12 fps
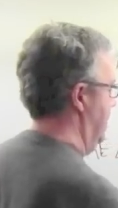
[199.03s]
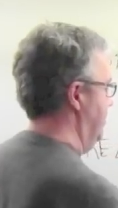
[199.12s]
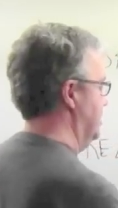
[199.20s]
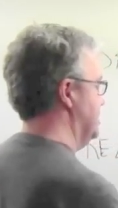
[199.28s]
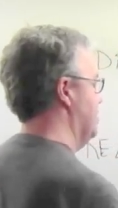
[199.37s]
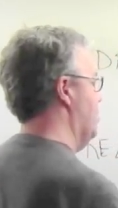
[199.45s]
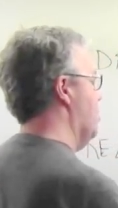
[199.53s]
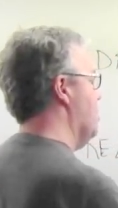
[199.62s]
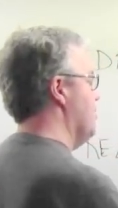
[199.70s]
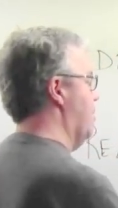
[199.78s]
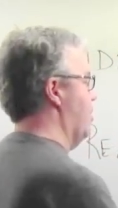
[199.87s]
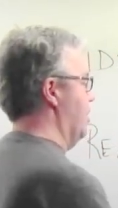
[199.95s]
And what's
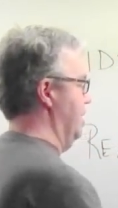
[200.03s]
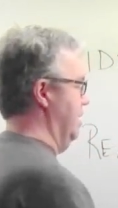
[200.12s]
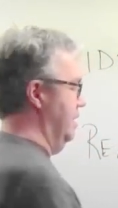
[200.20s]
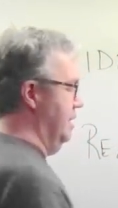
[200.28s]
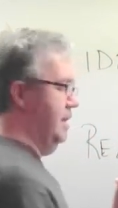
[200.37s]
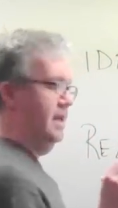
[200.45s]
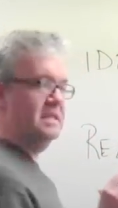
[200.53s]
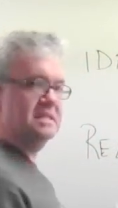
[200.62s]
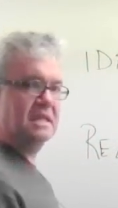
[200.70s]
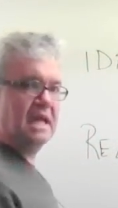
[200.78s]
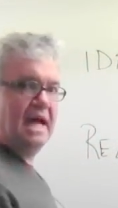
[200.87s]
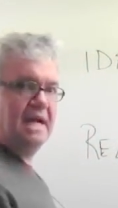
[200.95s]
more important
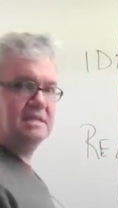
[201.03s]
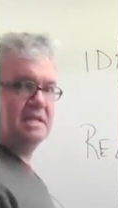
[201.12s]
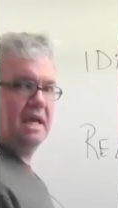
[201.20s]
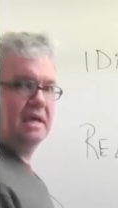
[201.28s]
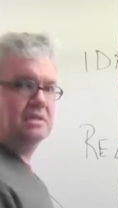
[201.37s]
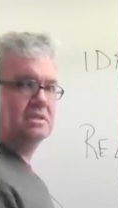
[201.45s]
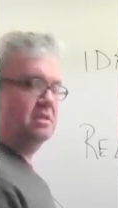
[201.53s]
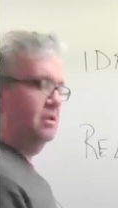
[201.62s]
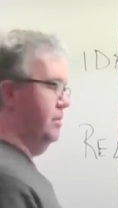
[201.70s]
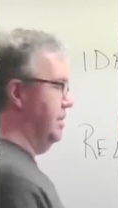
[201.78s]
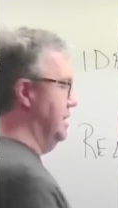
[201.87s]
is the context.